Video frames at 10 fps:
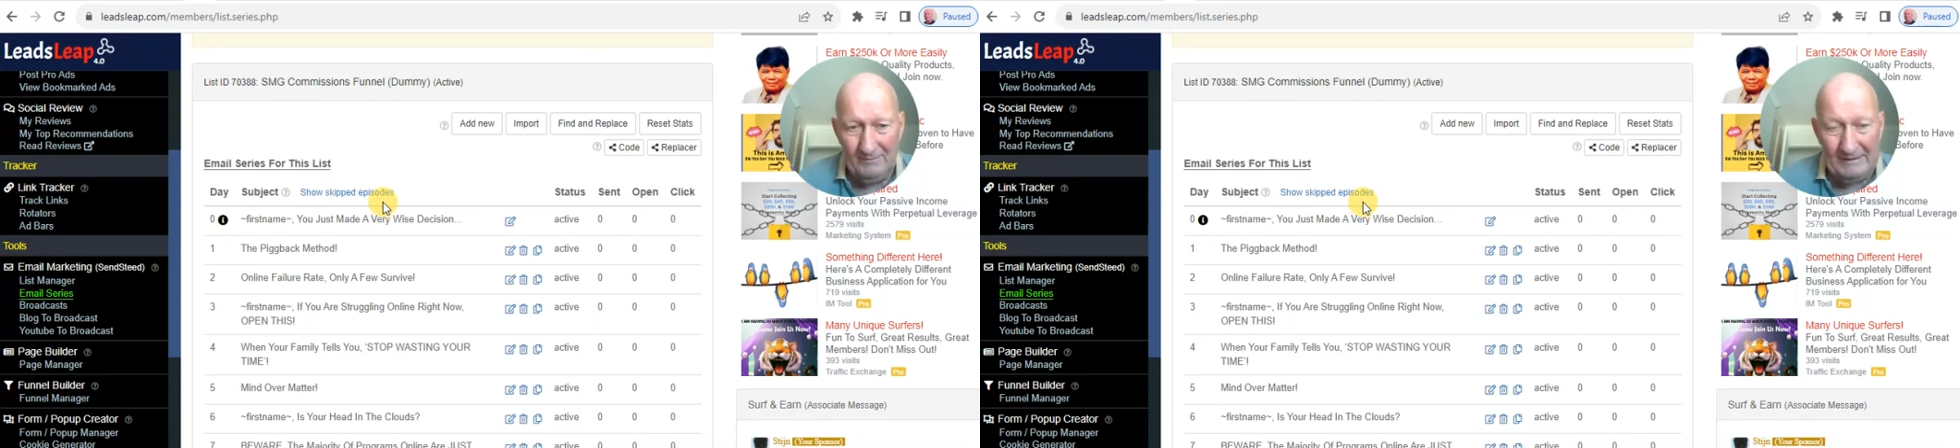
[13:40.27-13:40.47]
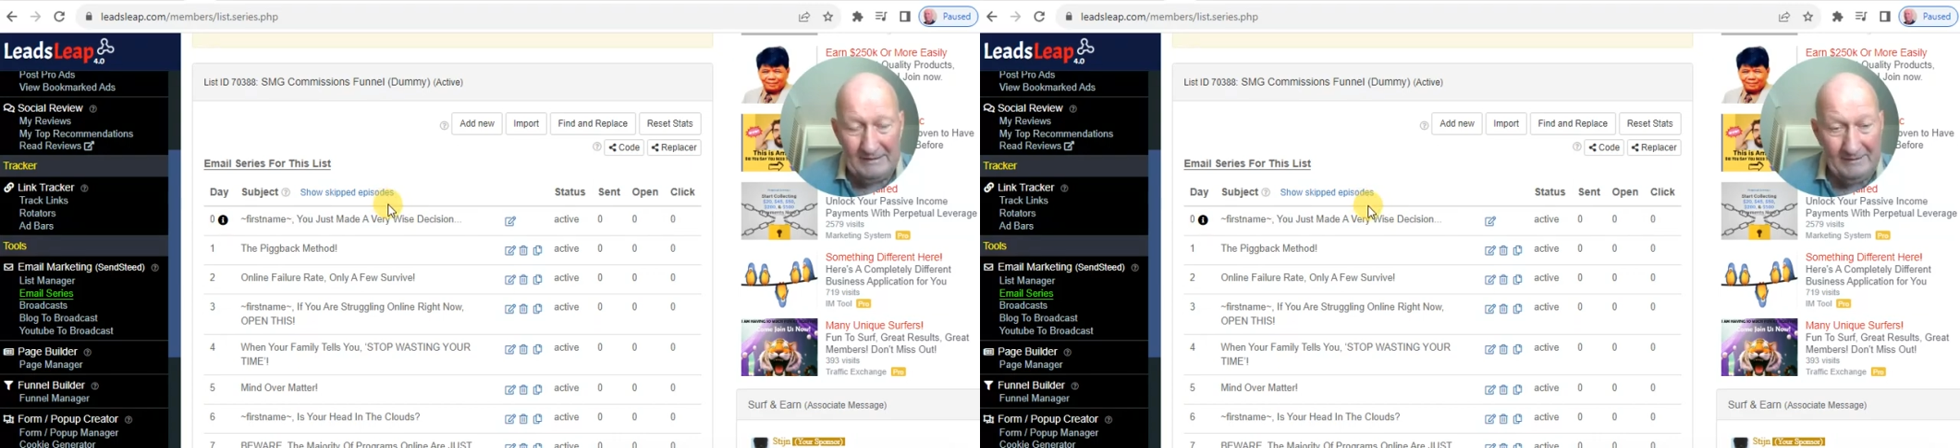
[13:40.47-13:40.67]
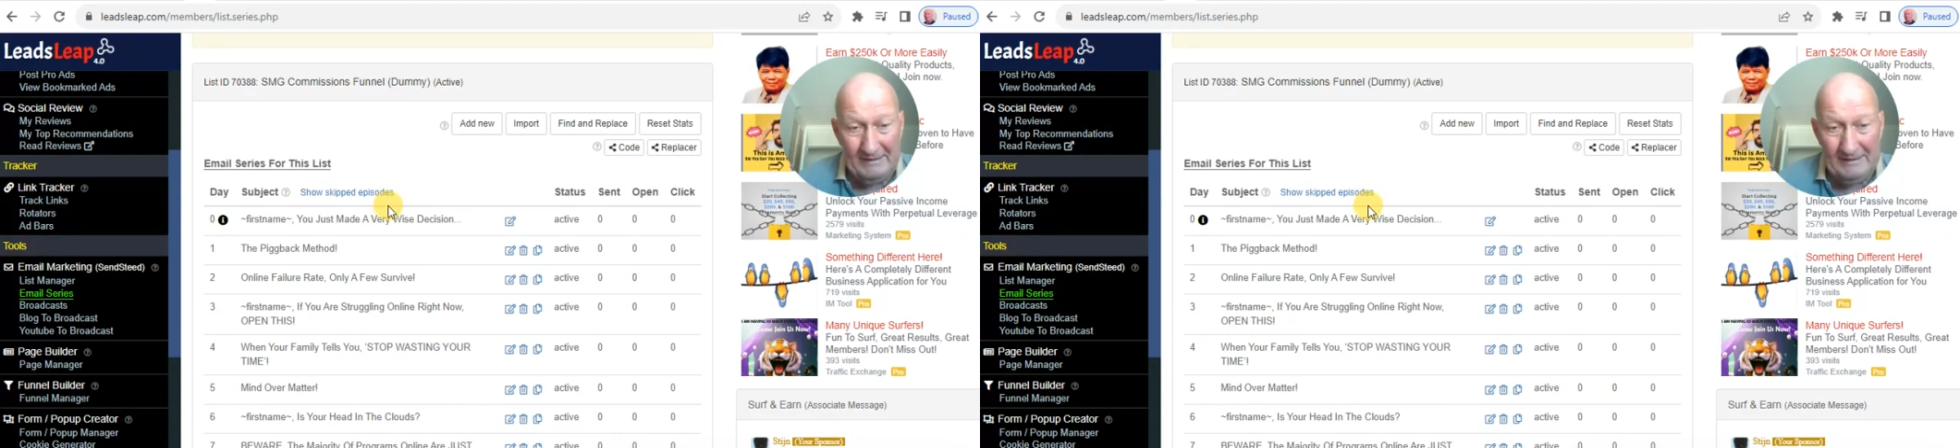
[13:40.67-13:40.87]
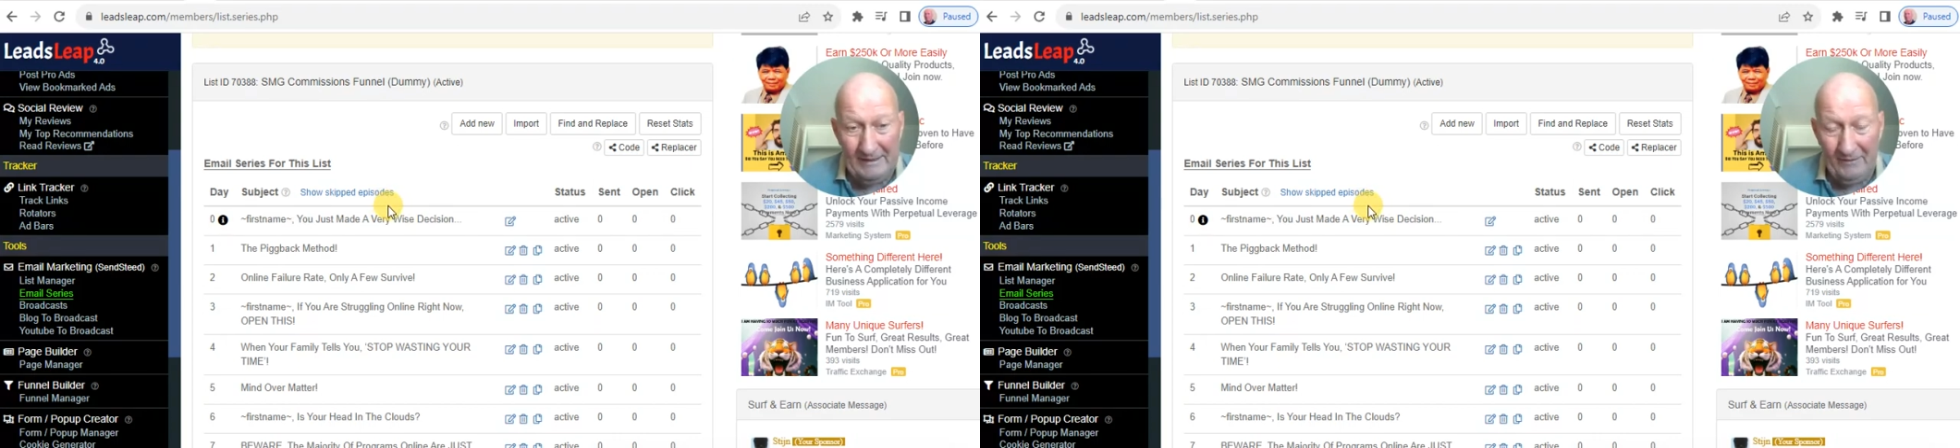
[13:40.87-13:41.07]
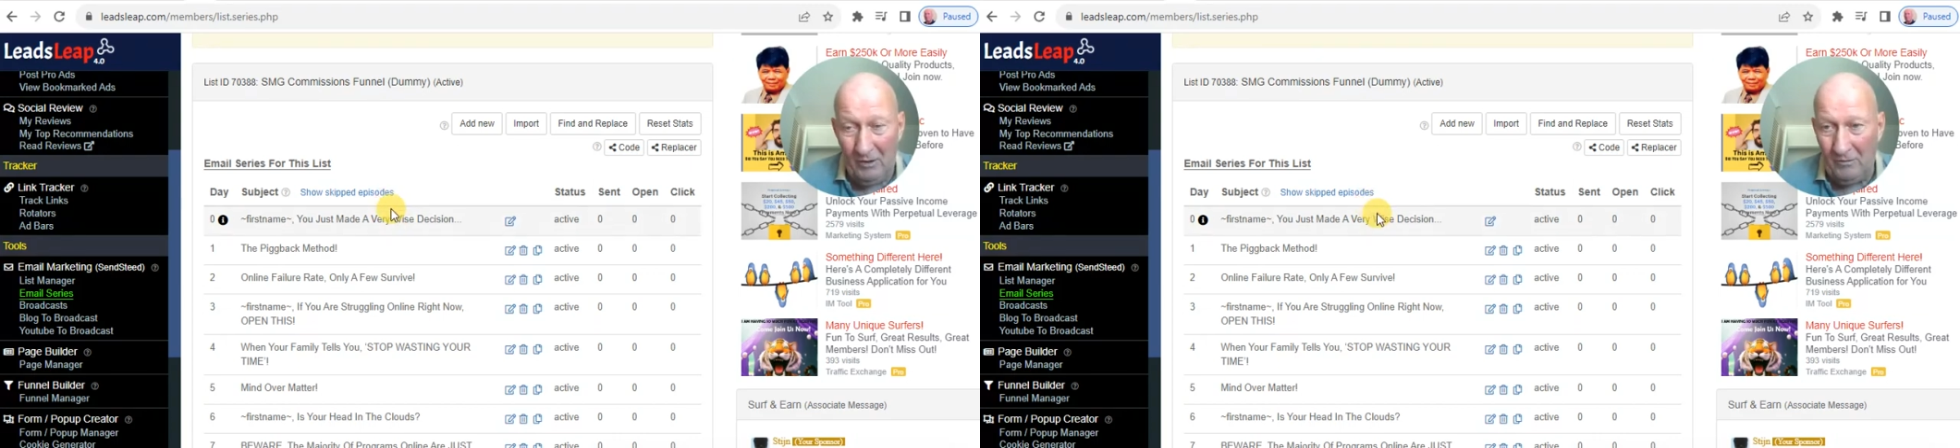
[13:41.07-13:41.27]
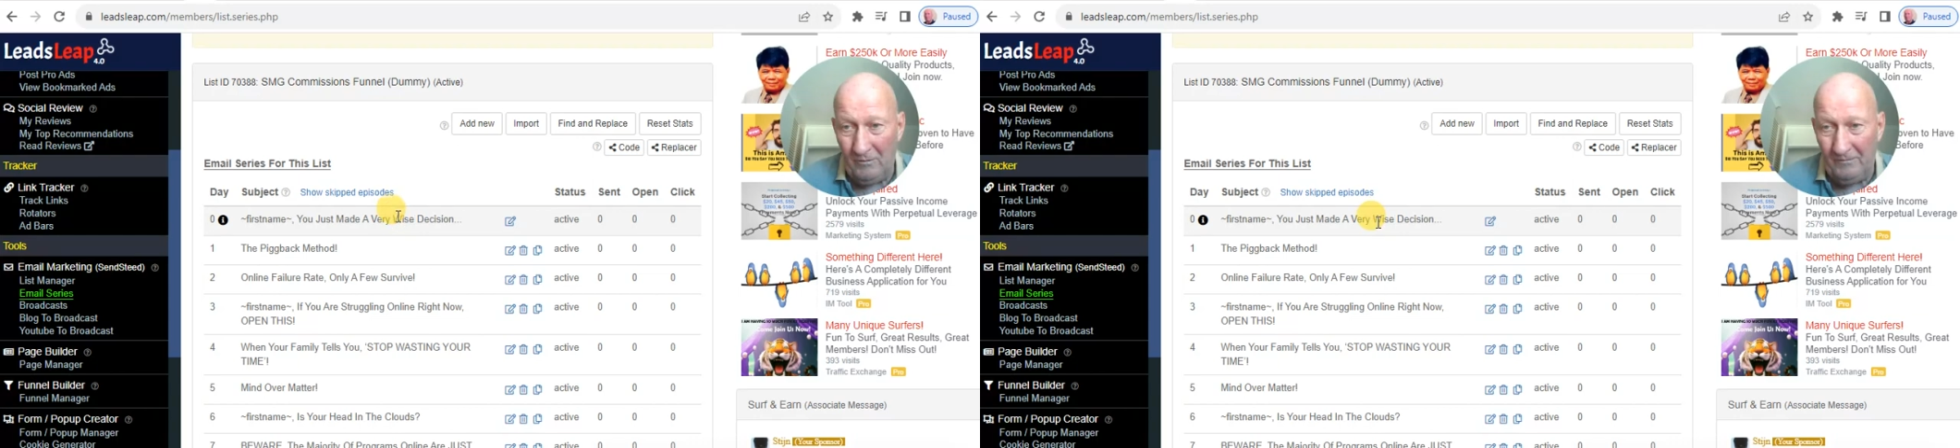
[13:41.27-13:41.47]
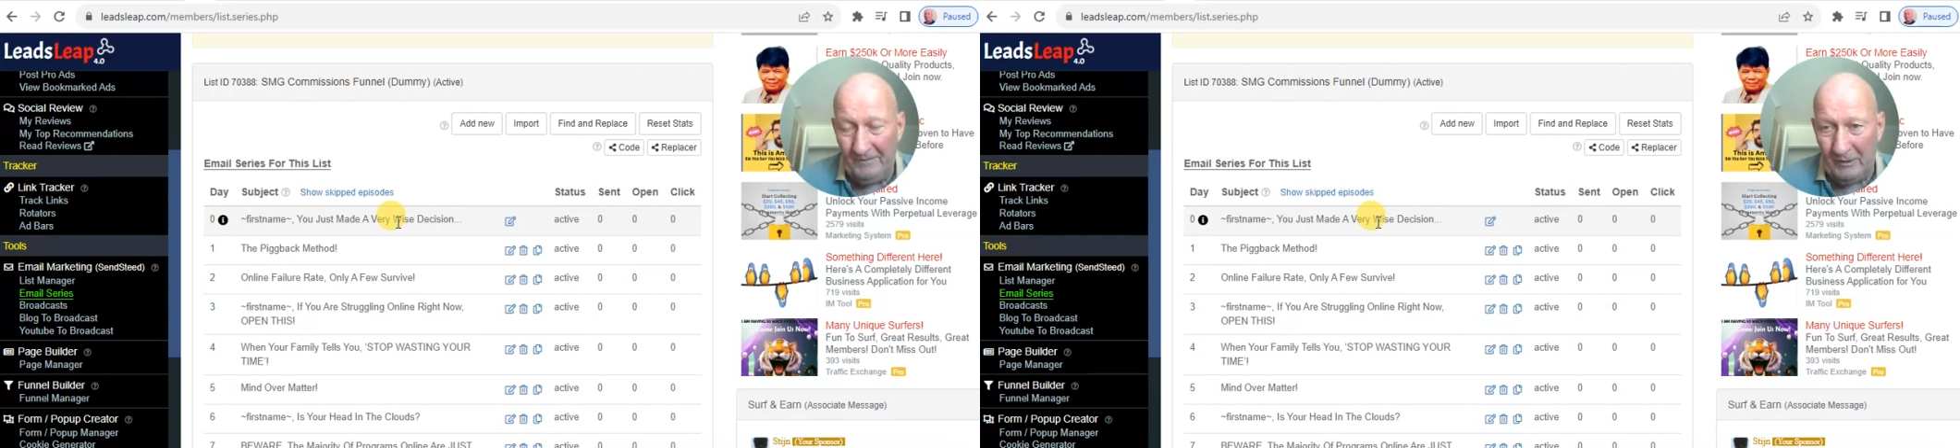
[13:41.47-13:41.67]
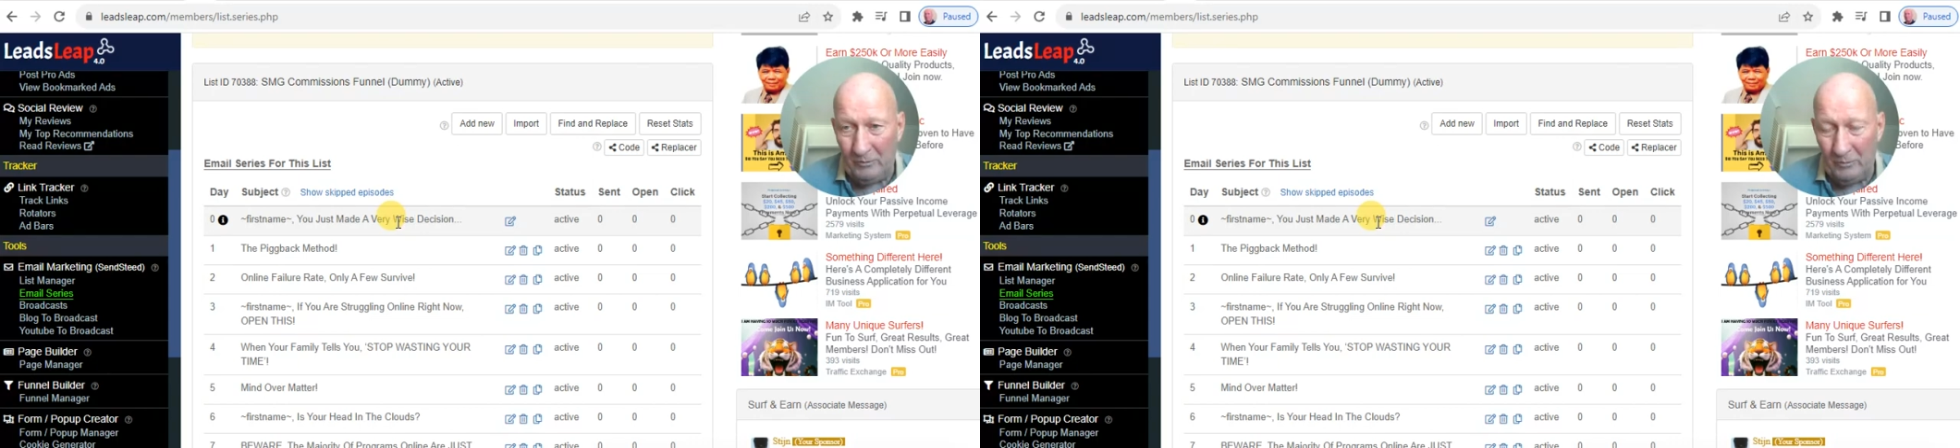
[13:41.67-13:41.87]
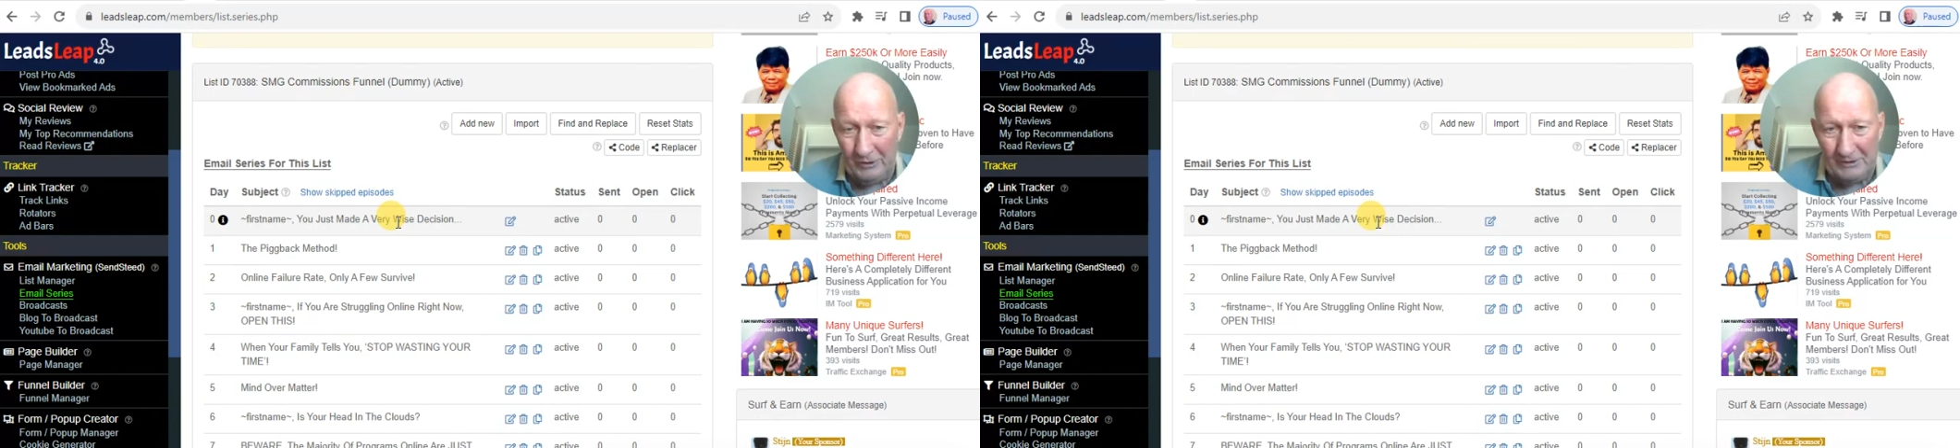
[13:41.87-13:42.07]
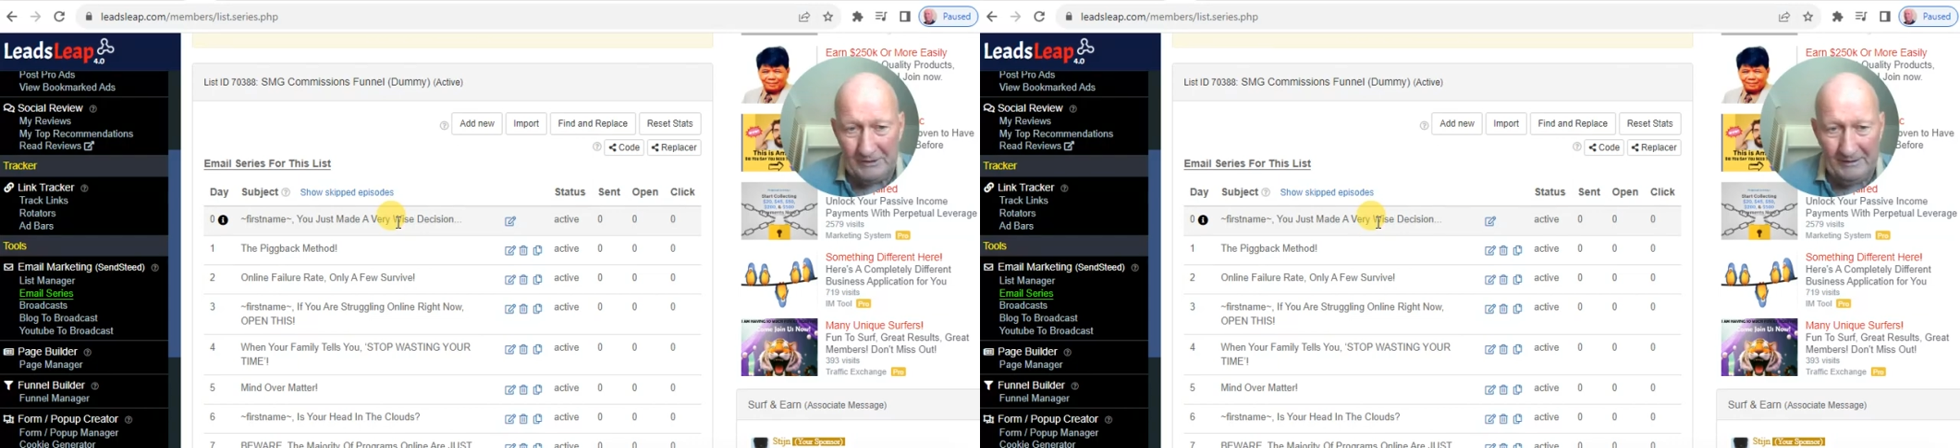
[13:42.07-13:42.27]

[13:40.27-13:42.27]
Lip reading: that's it. That's how the whole funnel works,